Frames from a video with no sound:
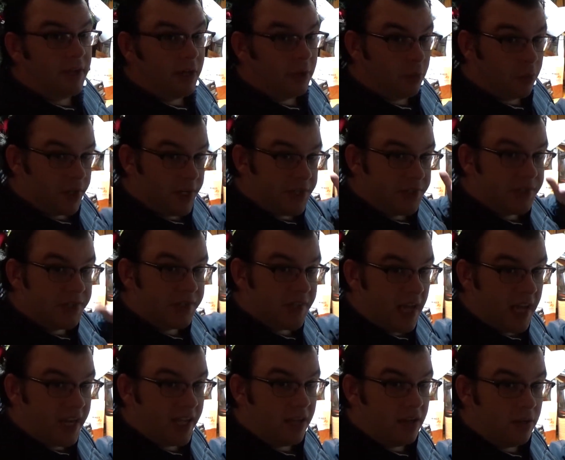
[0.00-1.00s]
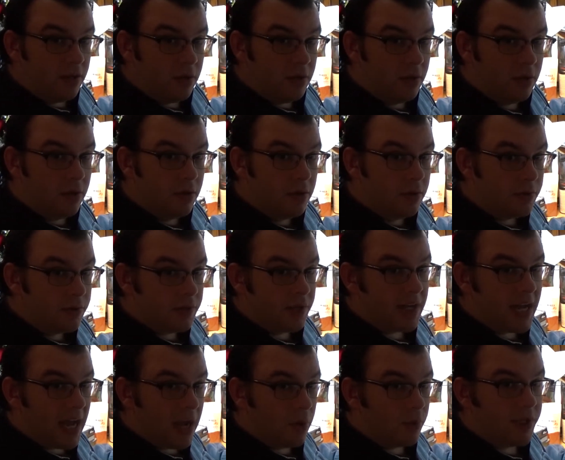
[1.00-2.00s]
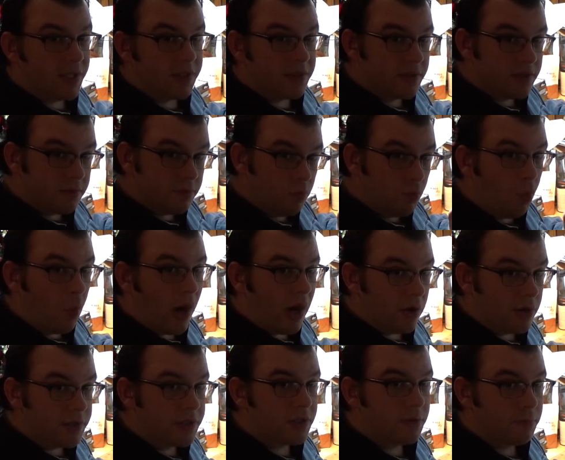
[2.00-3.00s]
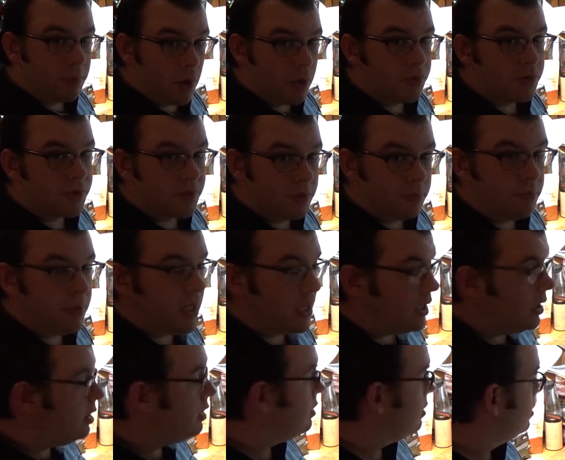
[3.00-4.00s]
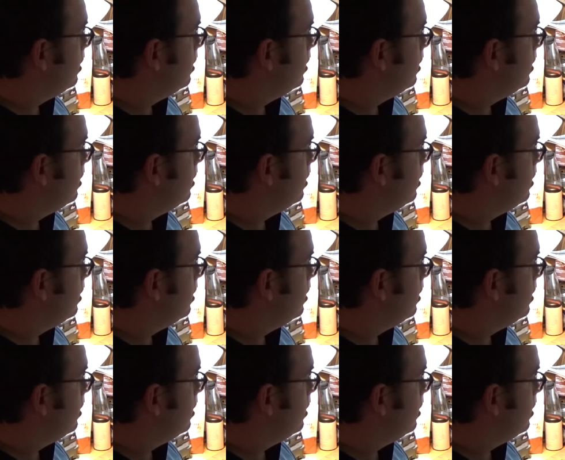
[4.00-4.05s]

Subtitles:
and reset it. So now it's where it's supposed to be.